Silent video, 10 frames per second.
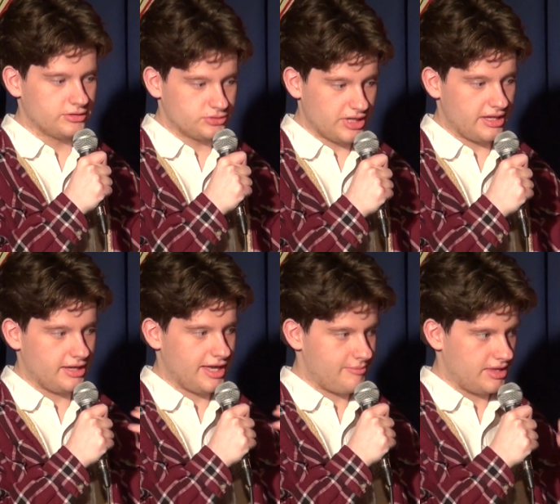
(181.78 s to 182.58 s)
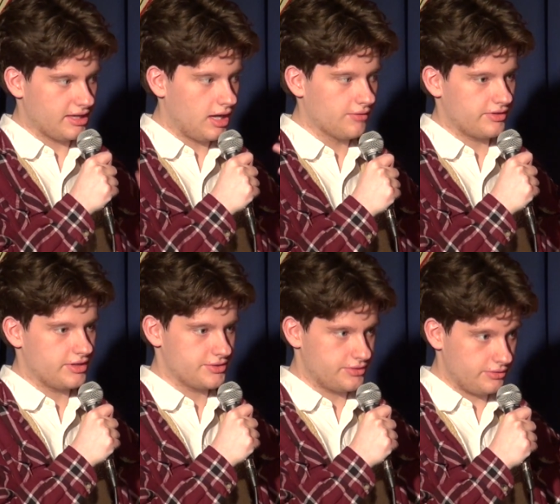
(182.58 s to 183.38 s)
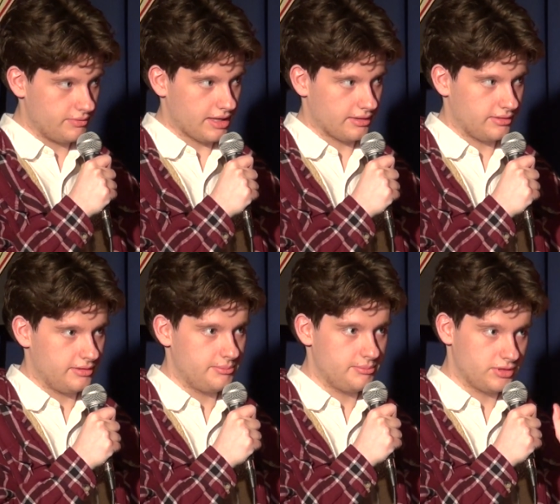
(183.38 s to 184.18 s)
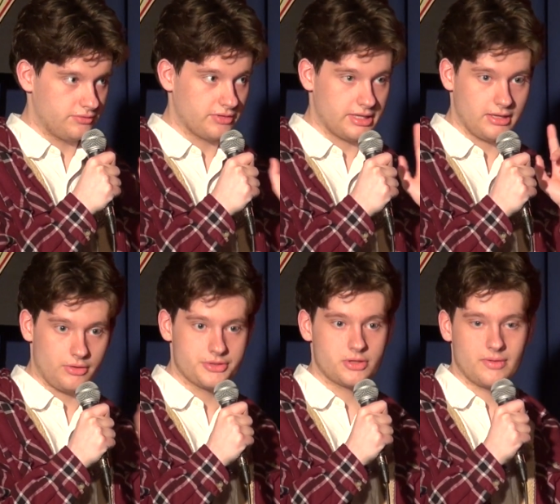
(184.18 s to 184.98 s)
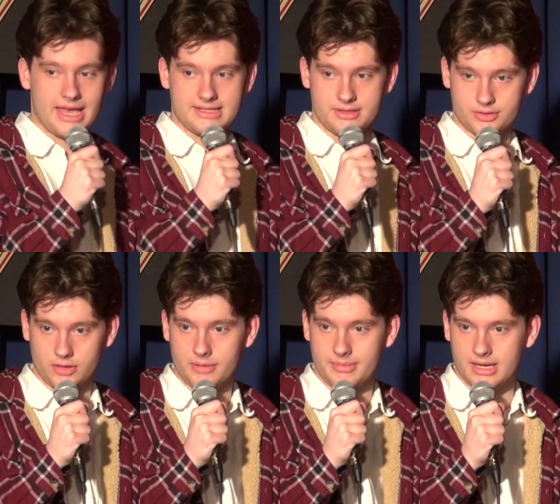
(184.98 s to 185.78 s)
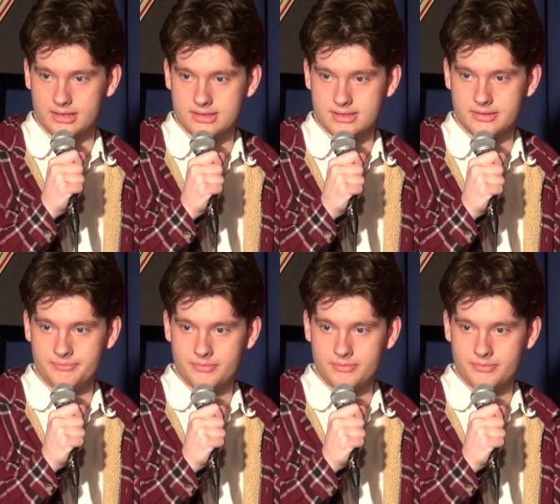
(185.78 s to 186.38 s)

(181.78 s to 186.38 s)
think drinking gave me the confidence to do that, but drinking also has its drawbacks.